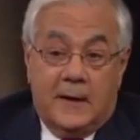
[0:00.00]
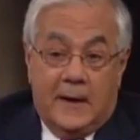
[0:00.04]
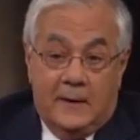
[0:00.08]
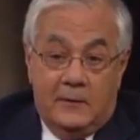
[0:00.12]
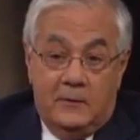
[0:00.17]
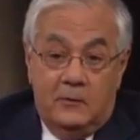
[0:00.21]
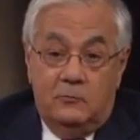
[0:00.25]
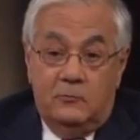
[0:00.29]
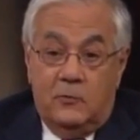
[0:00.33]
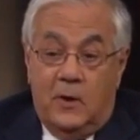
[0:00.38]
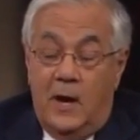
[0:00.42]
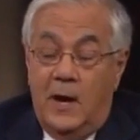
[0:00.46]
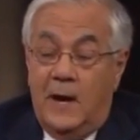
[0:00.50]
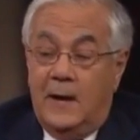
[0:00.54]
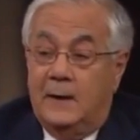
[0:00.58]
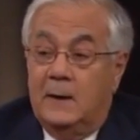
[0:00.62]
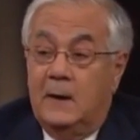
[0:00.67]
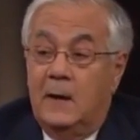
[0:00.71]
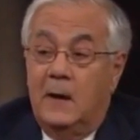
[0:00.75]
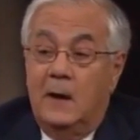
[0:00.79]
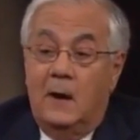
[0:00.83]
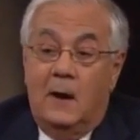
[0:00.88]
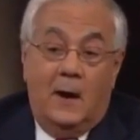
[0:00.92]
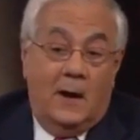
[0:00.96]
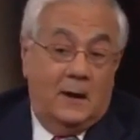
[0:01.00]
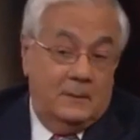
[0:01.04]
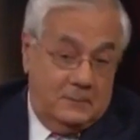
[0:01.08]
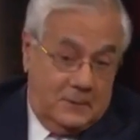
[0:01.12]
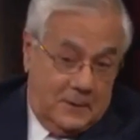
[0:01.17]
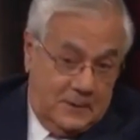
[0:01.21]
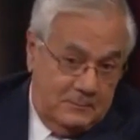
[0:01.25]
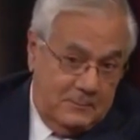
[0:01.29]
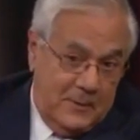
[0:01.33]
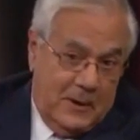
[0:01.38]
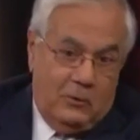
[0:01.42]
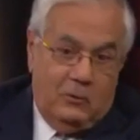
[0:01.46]
together on
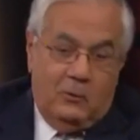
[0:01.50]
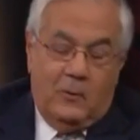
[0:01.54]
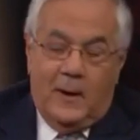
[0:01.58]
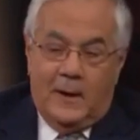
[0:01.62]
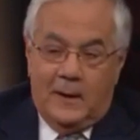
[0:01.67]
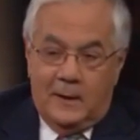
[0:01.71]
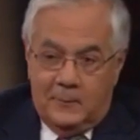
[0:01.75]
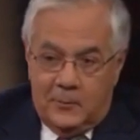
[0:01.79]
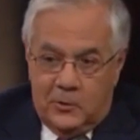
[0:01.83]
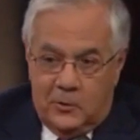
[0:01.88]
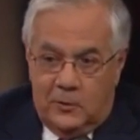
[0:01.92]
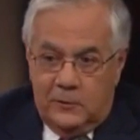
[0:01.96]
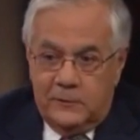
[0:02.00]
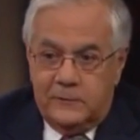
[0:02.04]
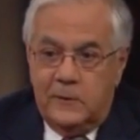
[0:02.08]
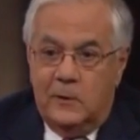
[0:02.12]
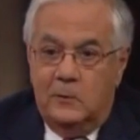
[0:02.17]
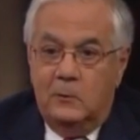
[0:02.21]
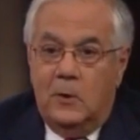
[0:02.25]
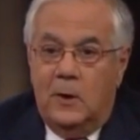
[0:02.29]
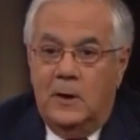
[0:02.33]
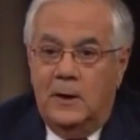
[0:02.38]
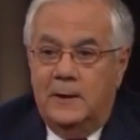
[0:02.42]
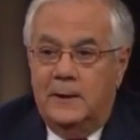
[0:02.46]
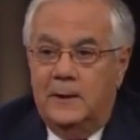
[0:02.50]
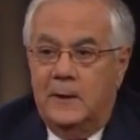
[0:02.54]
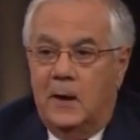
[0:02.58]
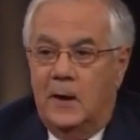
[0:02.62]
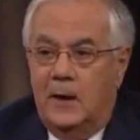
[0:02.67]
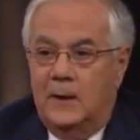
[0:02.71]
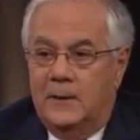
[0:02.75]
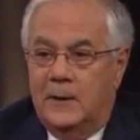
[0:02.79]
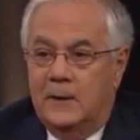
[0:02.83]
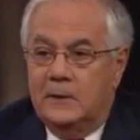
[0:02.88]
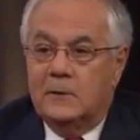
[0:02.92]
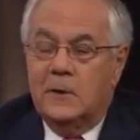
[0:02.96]
marijuana, but also
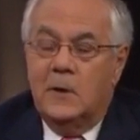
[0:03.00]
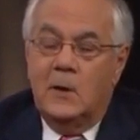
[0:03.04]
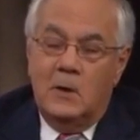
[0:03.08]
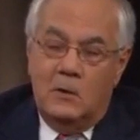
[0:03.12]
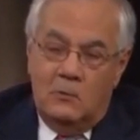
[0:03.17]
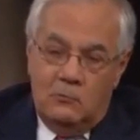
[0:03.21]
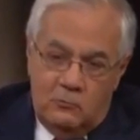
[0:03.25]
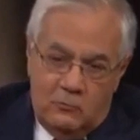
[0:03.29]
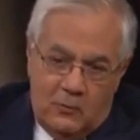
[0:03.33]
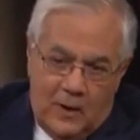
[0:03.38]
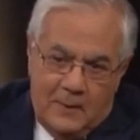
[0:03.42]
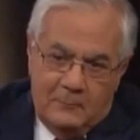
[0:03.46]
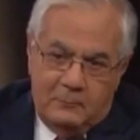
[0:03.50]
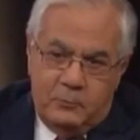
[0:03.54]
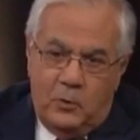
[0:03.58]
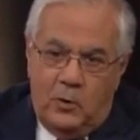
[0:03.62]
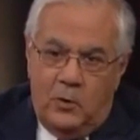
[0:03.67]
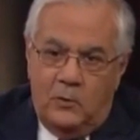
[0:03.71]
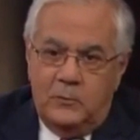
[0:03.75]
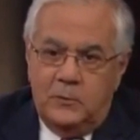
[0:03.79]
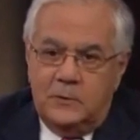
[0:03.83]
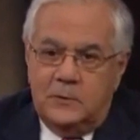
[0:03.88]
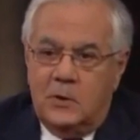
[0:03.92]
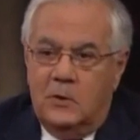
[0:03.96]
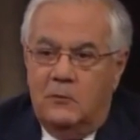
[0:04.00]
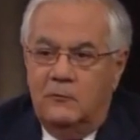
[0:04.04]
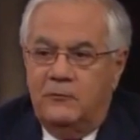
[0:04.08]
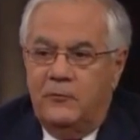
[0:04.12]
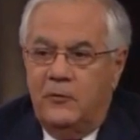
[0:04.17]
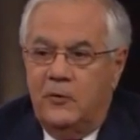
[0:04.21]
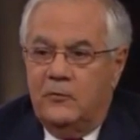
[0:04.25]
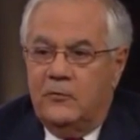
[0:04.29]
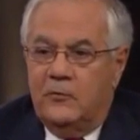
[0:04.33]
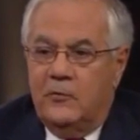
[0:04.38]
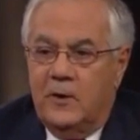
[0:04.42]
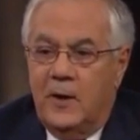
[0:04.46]
on this. Ron Paul would go
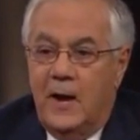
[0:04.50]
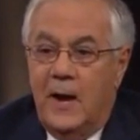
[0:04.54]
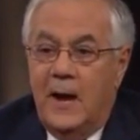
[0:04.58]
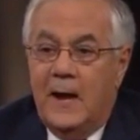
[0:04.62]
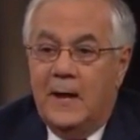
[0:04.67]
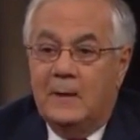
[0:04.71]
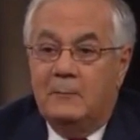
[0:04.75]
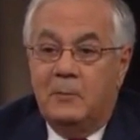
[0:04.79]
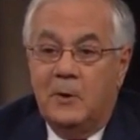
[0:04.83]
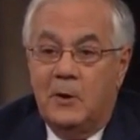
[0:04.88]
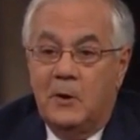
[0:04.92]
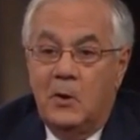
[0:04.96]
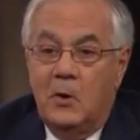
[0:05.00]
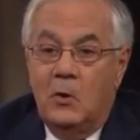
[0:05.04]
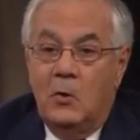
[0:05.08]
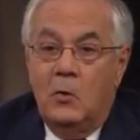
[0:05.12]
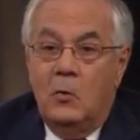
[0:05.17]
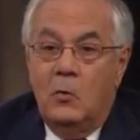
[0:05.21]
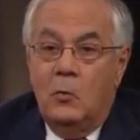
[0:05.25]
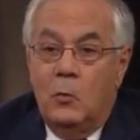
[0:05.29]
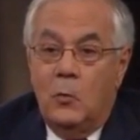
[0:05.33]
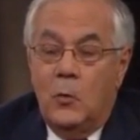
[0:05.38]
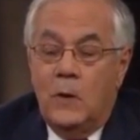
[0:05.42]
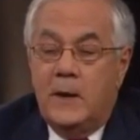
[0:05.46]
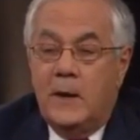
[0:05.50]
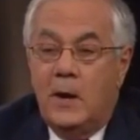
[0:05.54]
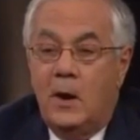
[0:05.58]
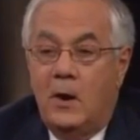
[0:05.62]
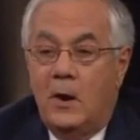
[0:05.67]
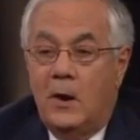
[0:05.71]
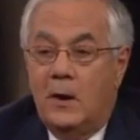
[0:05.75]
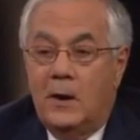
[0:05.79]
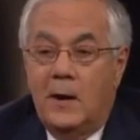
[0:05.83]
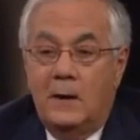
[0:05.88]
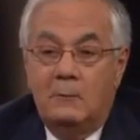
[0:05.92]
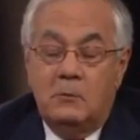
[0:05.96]
further than I, but we
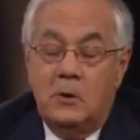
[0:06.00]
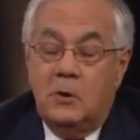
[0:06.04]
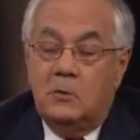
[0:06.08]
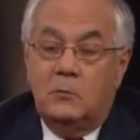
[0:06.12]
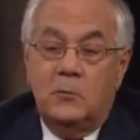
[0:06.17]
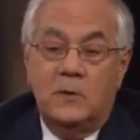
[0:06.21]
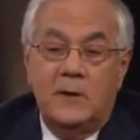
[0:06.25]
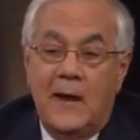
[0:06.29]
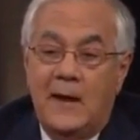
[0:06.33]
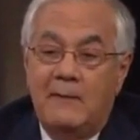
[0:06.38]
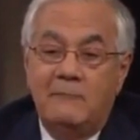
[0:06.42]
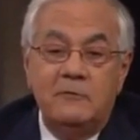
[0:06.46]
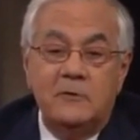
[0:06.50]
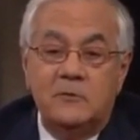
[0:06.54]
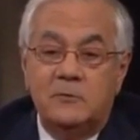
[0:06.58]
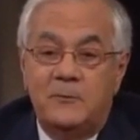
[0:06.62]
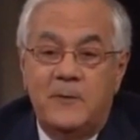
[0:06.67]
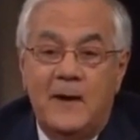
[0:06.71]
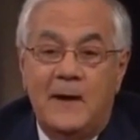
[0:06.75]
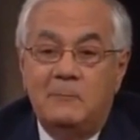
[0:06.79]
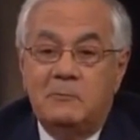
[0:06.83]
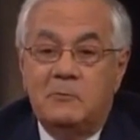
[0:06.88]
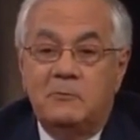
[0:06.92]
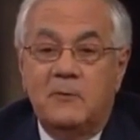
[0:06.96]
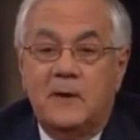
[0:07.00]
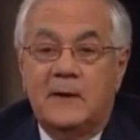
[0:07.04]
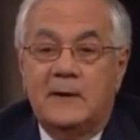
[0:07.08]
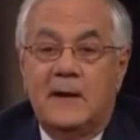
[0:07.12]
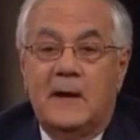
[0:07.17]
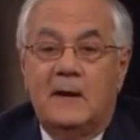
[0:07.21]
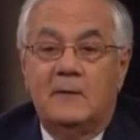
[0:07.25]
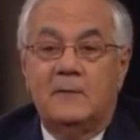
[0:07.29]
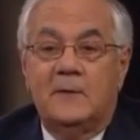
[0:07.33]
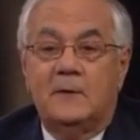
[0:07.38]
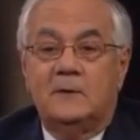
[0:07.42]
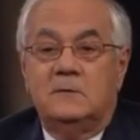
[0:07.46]
have this problem right
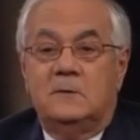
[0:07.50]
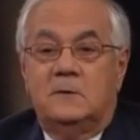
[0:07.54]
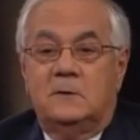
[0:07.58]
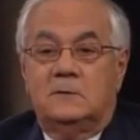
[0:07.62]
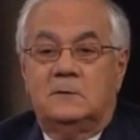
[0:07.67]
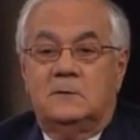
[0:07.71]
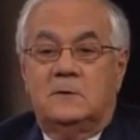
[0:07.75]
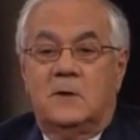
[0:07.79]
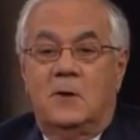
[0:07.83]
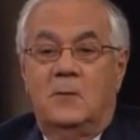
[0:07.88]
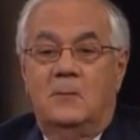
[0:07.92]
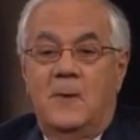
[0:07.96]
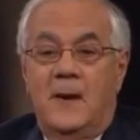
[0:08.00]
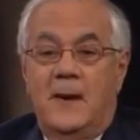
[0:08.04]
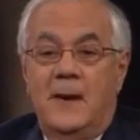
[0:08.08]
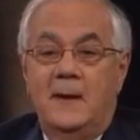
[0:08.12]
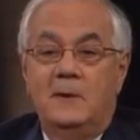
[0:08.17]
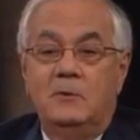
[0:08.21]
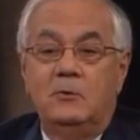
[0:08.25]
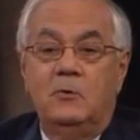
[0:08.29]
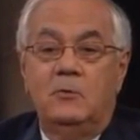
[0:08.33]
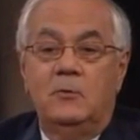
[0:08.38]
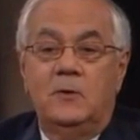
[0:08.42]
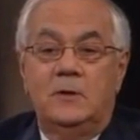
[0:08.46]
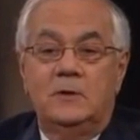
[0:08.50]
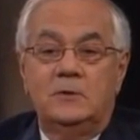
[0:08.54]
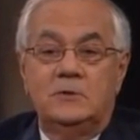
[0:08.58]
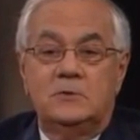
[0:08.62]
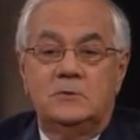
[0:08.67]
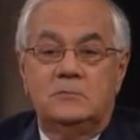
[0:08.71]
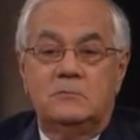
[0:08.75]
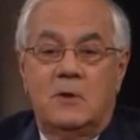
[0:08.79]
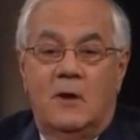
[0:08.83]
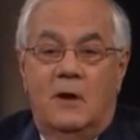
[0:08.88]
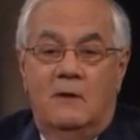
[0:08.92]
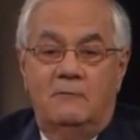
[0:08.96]
now. The commander
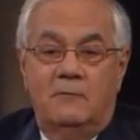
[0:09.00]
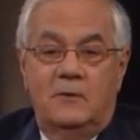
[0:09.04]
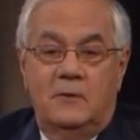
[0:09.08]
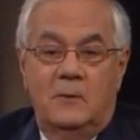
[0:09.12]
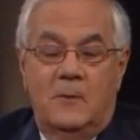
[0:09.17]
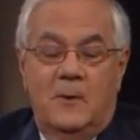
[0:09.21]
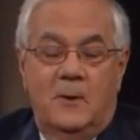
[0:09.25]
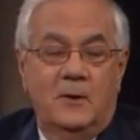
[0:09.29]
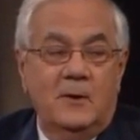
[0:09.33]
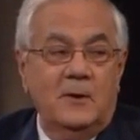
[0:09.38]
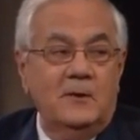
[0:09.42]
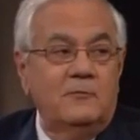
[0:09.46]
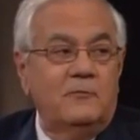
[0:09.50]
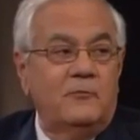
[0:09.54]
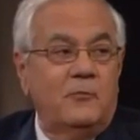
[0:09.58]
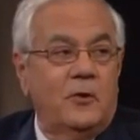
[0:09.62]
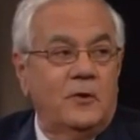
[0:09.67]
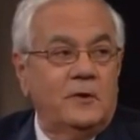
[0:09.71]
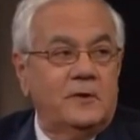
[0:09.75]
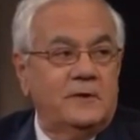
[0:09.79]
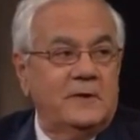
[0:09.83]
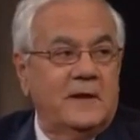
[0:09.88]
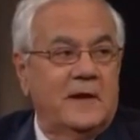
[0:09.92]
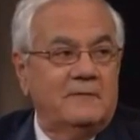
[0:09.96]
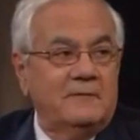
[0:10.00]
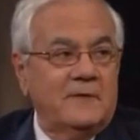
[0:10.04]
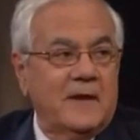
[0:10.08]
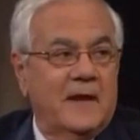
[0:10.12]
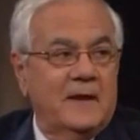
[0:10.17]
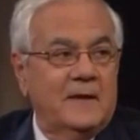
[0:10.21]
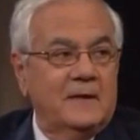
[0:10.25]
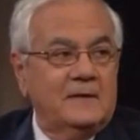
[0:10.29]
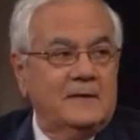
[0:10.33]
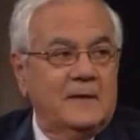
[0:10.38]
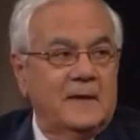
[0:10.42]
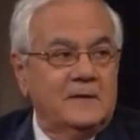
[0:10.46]
of the American forces in
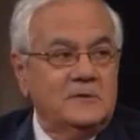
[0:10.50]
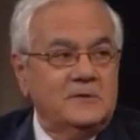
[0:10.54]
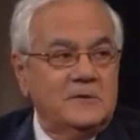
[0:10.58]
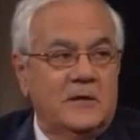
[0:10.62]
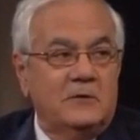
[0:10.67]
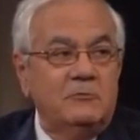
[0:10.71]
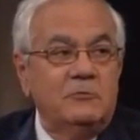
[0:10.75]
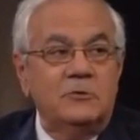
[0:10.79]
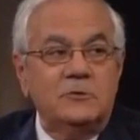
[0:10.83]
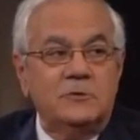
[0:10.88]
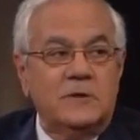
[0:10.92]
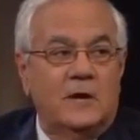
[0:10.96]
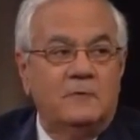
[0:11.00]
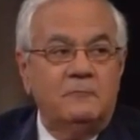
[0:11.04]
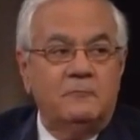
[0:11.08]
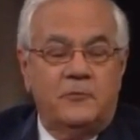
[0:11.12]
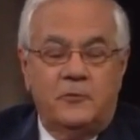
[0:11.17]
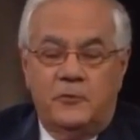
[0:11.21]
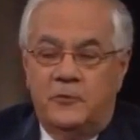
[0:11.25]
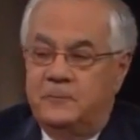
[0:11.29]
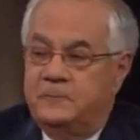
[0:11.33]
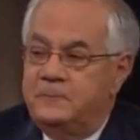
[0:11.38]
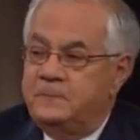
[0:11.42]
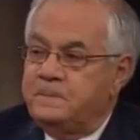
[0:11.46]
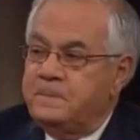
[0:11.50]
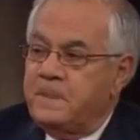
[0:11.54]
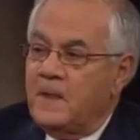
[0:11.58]
Afghanistan, General Dunford,